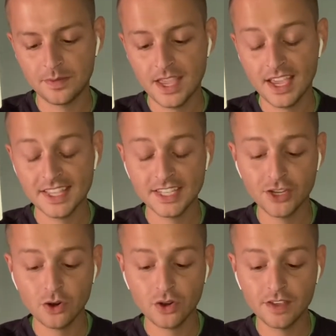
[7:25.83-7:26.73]
It's like
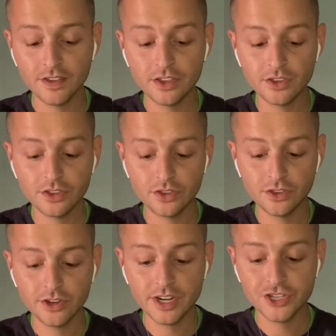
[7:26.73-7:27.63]
you're giving,
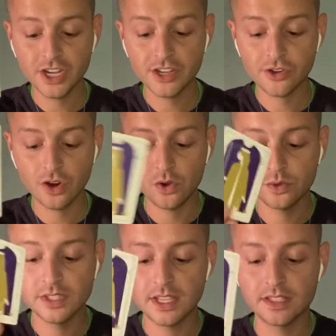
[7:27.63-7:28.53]
you're initiating your own
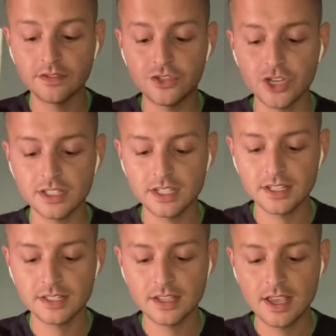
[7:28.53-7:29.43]
sense of
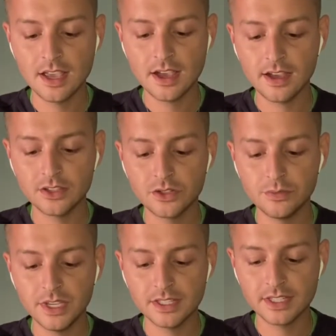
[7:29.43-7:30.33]
justice uh, to
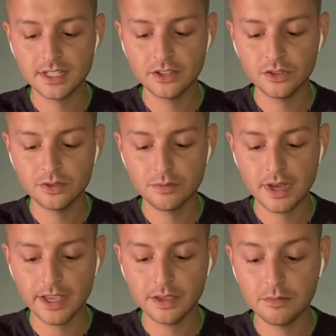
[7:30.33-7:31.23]
be instilled
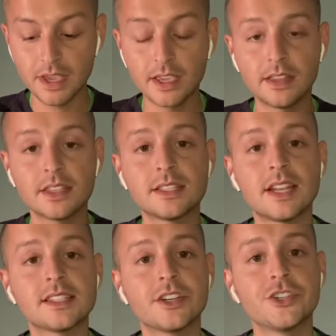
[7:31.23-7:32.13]
by making this
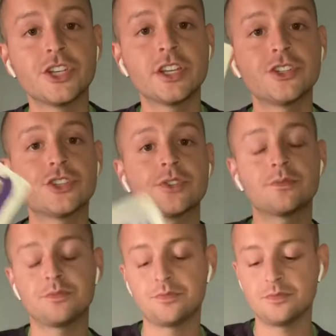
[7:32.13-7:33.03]
necessary change.
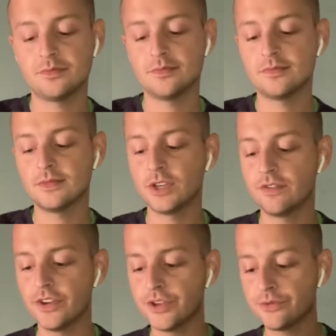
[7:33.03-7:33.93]
Good
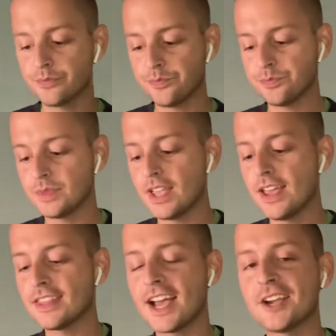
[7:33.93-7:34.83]
for you.
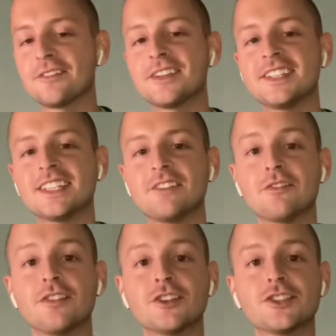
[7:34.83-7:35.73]
The Hierophant in
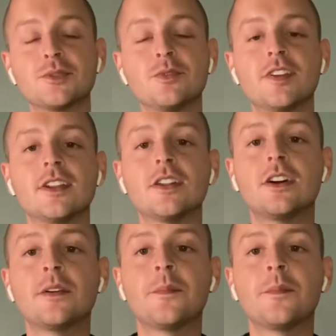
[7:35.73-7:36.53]
reverse to move right along.